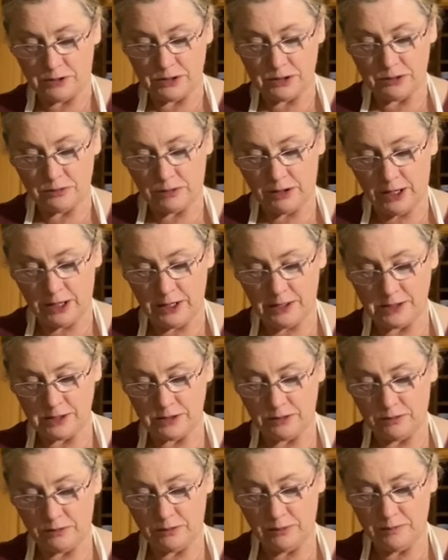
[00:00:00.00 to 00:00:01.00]
okay?
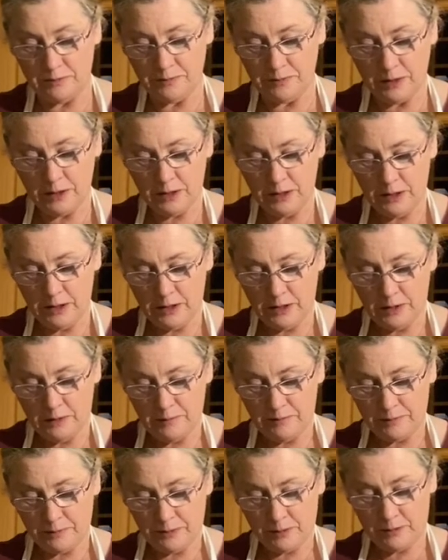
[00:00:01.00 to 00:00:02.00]
So
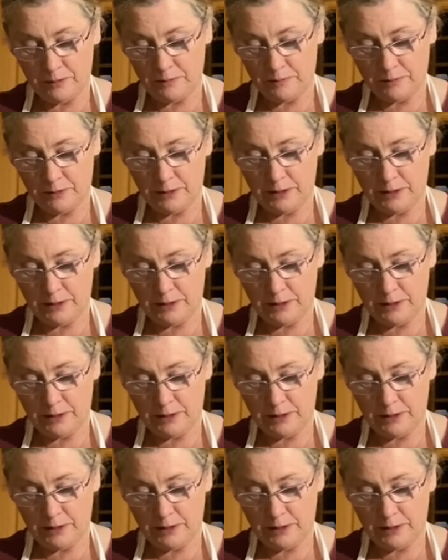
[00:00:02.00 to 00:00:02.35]
I